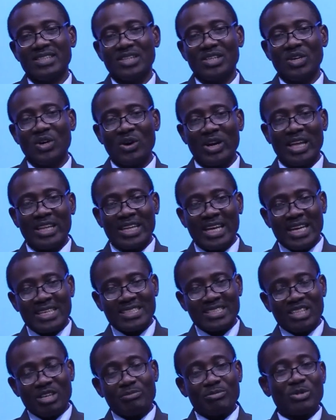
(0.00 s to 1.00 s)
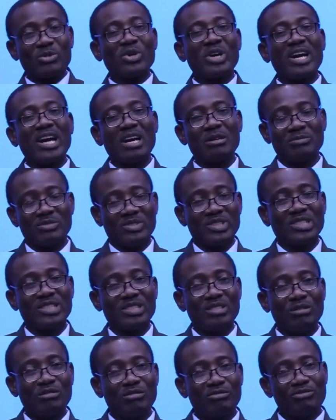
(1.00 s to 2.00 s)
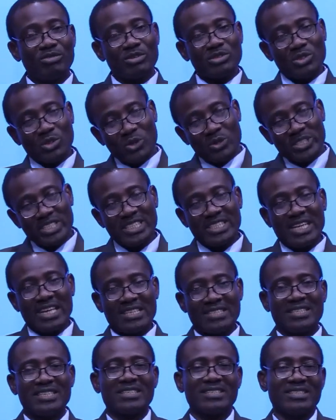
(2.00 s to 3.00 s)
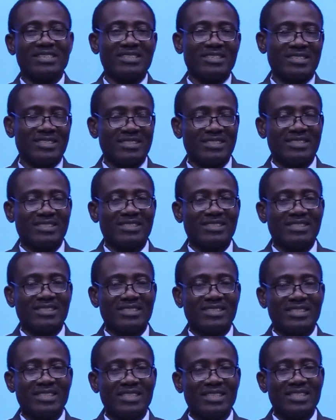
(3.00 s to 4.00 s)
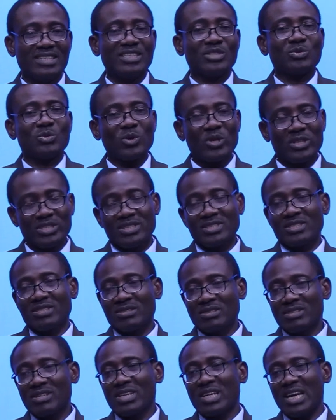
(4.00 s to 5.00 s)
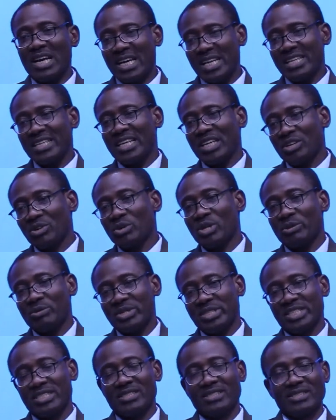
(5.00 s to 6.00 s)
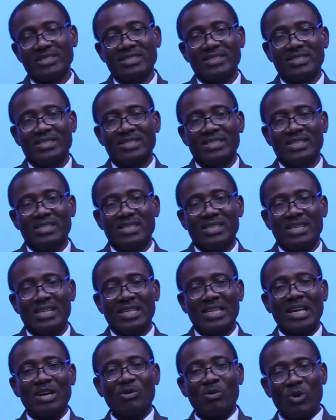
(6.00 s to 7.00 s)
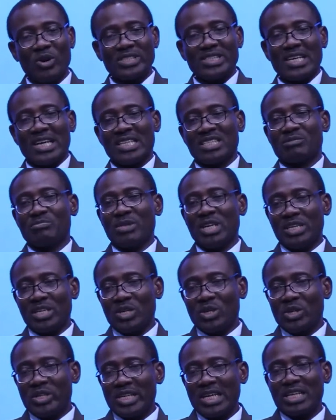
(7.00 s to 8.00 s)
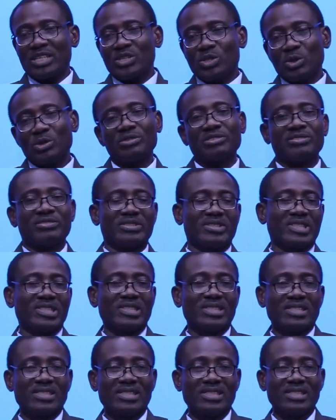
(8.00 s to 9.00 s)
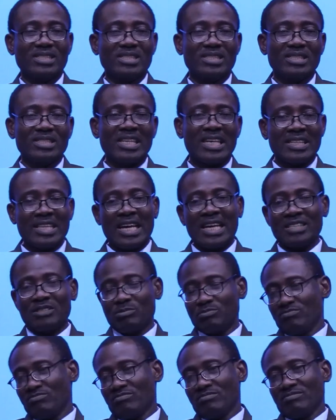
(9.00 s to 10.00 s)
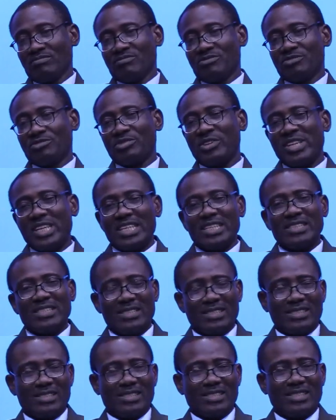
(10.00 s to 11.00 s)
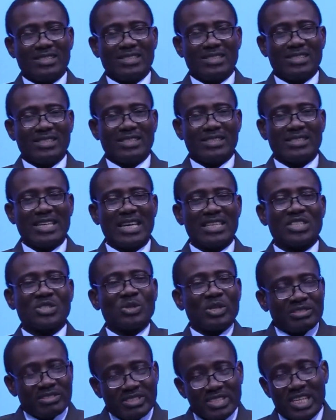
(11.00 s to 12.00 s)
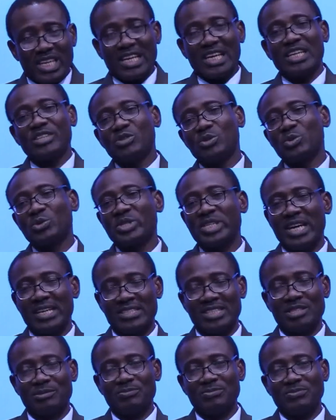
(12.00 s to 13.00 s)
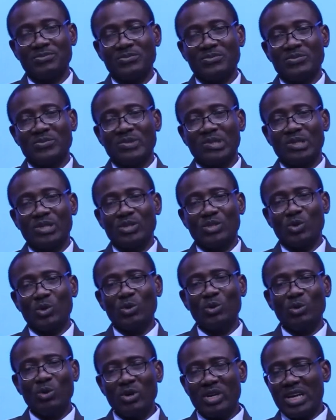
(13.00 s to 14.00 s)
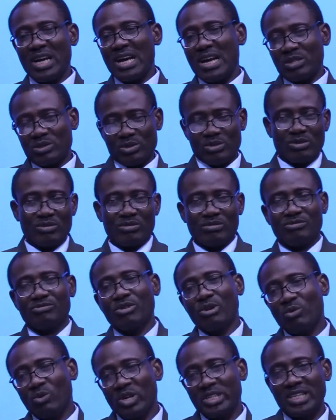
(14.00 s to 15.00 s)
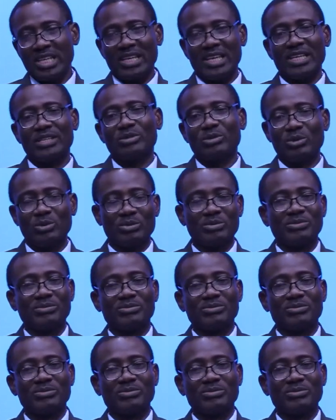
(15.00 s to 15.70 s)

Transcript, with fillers: organizing a program for those in their 60s. It was highly encouraging. And I want as many other youth that are feeling there is nothing they can do yet to look out for what they can do.